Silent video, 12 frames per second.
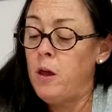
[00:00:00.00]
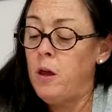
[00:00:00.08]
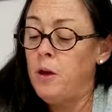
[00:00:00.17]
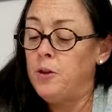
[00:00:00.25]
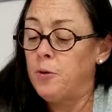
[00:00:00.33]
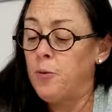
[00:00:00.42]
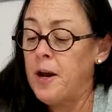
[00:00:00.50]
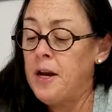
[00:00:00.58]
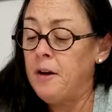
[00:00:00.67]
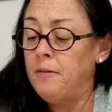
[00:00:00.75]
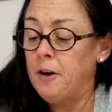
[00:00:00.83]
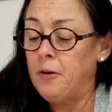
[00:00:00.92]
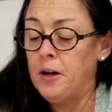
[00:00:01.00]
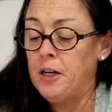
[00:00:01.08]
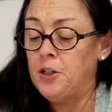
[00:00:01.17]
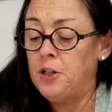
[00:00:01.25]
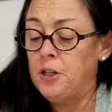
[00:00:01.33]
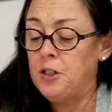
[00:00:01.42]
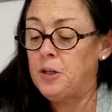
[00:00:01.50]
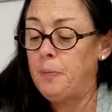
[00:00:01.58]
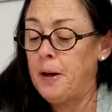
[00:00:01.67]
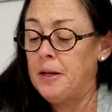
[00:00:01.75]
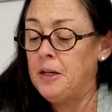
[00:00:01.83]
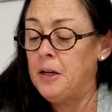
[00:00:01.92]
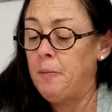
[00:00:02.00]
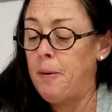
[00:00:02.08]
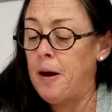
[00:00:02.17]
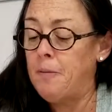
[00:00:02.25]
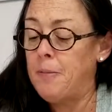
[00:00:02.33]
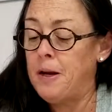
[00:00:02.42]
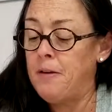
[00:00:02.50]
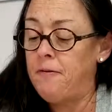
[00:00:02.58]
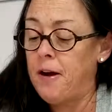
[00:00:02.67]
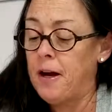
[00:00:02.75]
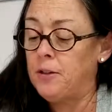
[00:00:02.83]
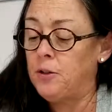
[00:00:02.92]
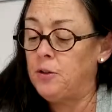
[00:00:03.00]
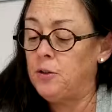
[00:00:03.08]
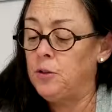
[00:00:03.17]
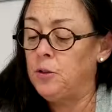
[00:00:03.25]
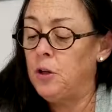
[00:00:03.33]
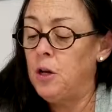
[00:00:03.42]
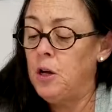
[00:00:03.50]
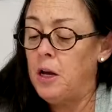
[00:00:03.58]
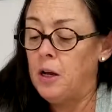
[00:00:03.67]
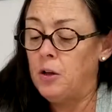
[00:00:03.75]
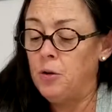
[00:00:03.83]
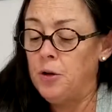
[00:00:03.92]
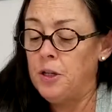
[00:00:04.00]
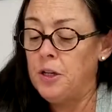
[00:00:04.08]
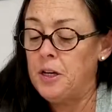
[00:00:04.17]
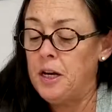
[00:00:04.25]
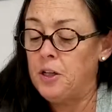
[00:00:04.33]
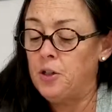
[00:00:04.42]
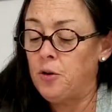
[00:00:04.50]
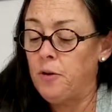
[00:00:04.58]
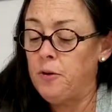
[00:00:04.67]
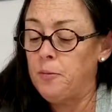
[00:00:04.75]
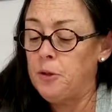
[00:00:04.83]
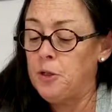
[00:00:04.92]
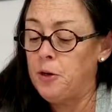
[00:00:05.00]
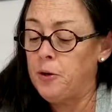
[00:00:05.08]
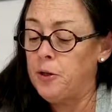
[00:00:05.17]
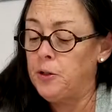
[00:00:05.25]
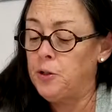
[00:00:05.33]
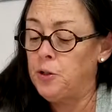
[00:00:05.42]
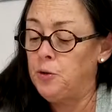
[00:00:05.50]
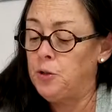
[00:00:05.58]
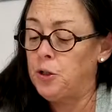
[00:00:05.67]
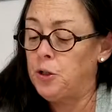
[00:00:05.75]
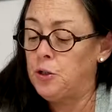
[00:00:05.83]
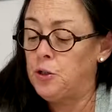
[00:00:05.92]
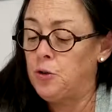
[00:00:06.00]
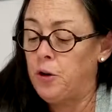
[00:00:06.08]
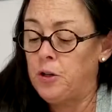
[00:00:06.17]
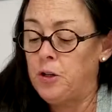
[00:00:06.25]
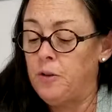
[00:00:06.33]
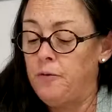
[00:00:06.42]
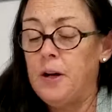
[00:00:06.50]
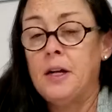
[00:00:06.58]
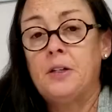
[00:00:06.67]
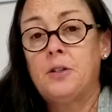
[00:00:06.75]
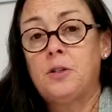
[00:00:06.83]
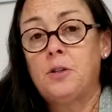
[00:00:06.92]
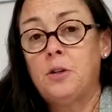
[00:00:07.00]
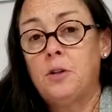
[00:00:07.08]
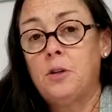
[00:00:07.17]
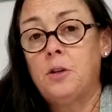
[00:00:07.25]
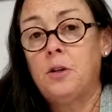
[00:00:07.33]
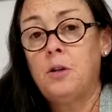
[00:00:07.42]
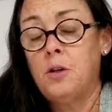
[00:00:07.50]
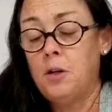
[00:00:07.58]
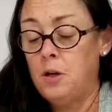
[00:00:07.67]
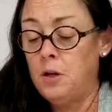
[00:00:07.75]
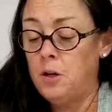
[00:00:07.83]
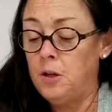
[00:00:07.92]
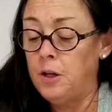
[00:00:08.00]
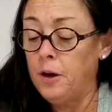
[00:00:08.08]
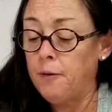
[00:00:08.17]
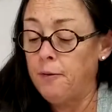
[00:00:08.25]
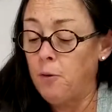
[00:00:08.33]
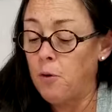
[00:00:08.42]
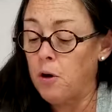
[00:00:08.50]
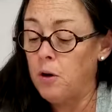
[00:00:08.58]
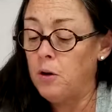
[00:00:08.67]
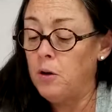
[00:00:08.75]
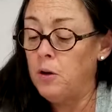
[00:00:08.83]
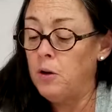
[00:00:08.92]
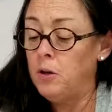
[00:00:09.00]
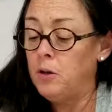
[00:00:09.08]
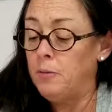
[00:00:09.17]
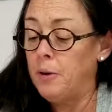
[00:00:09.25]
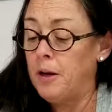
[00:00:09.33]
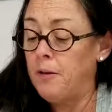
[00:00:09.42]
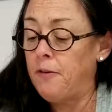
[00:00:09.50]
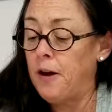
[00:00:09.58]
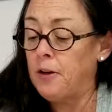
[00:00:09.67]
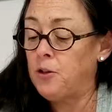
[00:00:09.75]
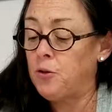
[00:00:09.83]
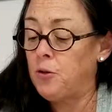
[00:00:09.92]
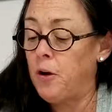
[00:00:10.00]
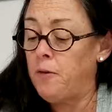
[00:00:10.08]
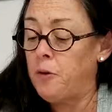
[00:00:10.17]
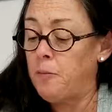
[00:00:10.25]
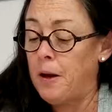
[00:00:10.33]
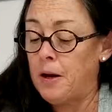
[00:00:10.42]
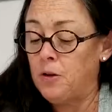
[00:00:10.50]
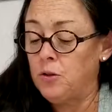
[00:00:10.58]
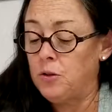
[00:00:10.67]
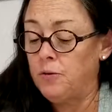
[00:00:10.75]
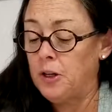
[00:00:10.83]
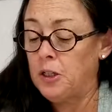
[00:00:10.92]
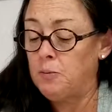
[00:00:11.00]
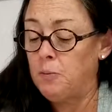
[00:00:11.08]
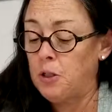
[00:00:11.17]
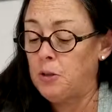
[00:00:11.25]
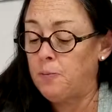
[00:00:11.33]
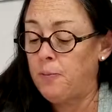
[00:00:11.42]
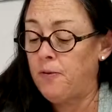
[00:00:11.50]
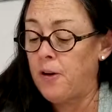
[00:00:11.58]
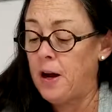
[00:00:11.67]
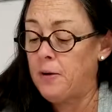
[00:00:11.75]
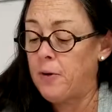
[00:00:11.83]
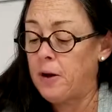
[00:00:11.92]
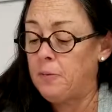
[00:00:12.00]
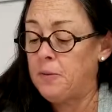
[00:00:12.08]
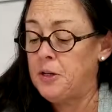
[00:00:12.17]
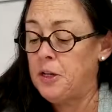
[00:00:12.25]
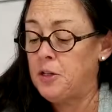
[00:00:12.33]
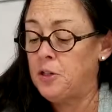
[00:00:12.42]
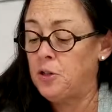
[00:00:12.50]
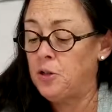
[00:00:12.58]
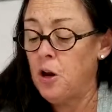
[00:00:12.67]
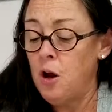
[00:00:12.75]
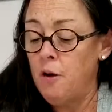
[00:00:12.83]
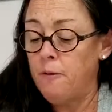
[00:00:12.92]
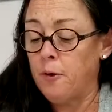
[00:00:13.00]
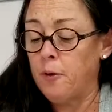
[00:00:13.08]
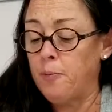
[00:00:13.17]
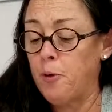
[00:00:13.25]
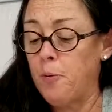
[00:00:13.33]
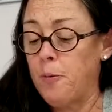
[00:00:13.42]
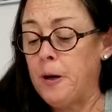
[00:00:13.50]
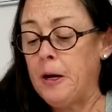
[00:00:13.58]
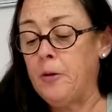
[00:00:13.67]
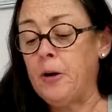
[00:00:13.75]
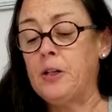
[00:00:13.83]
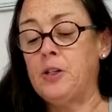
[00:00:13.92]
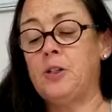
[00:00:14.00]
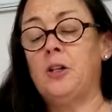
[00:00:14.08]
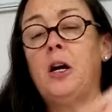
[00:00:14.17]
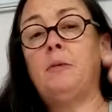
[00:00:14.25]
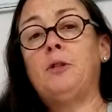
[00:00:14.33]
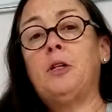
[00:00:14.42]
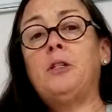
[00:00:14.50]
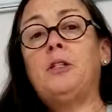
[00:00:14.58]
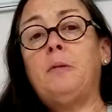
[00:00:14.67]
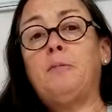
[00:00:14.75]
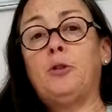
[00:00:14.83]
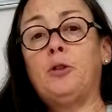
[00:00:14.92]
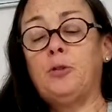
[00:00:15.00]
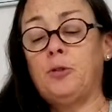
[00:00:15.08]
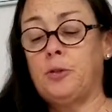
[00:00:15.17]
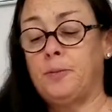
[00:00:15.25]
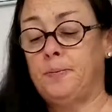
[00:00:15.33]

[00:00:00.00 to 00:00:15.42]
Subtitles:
The rate of aeration is dependent upon many factors, including the nature of the materials used to construct the device. Therefore, the manufacturer of the medical device must provide recommendations for appropriate aeration times and temperatures.